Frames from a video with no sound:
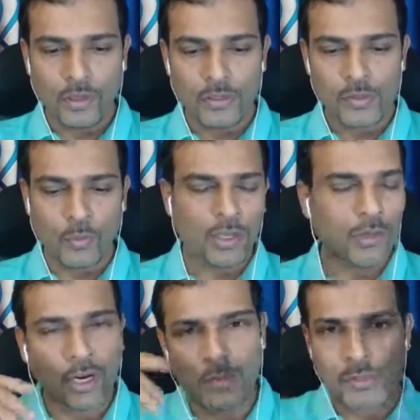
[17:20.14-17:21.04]
So whatever
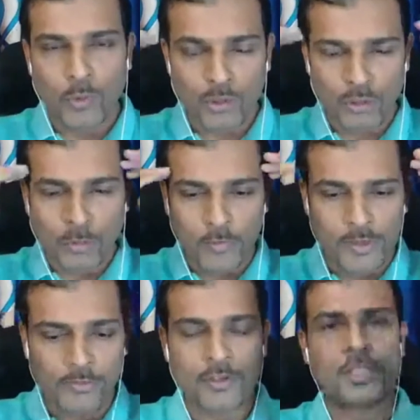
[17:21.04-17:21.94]
pops
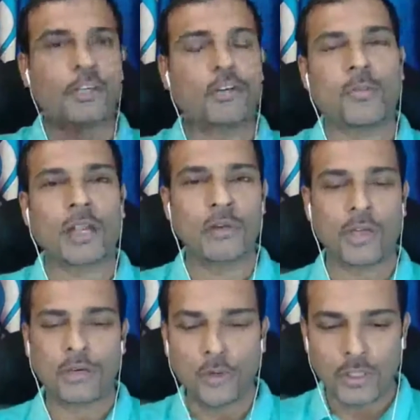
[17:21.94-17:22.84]
up first in your mind, you
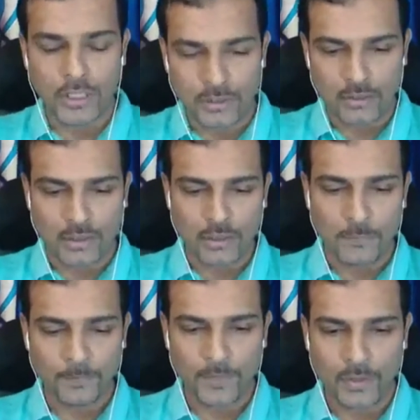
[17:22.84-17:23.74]
can go and then
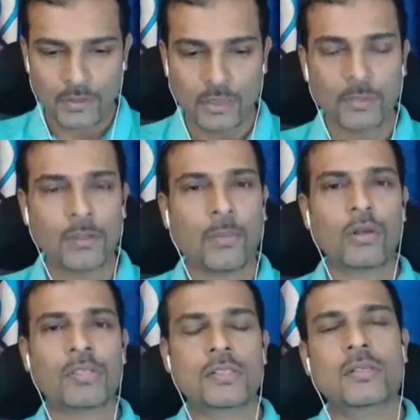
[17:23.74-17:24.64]
type in the
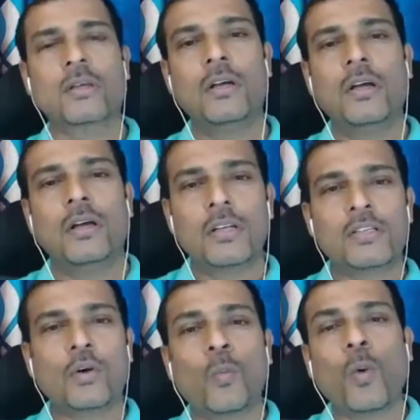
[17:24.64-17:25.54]
box.
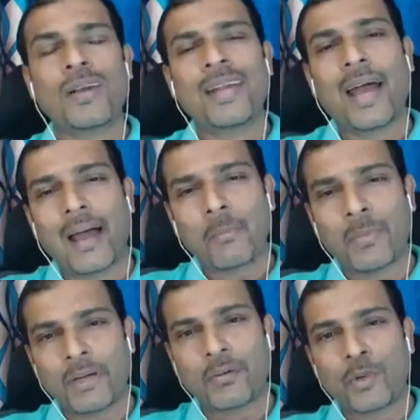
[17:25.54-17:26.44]
So what
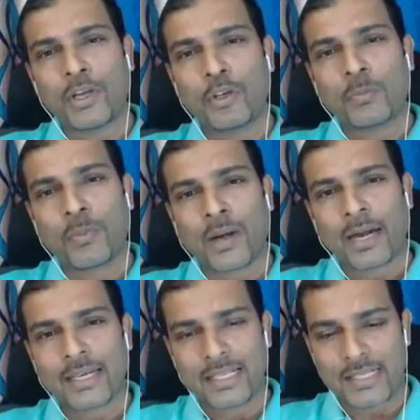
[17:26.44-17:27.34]
happened when you
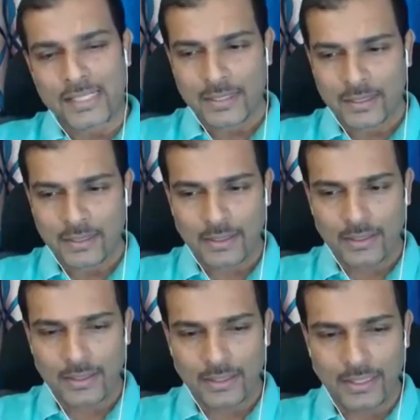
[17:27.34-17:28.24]
practiced
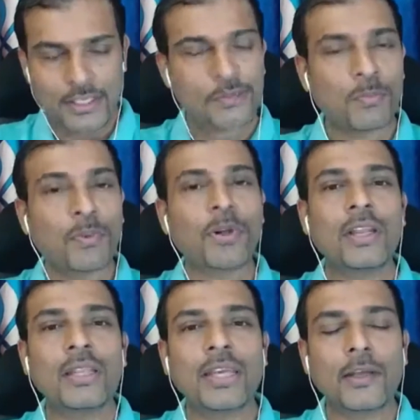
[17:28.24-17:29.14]
this
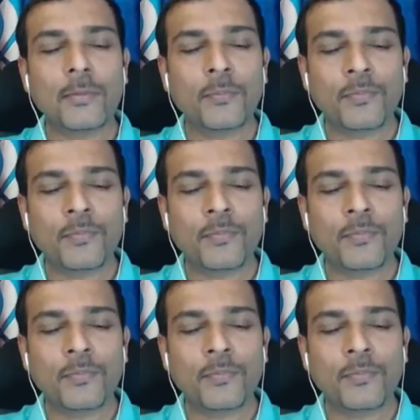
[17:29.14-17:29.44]
breathing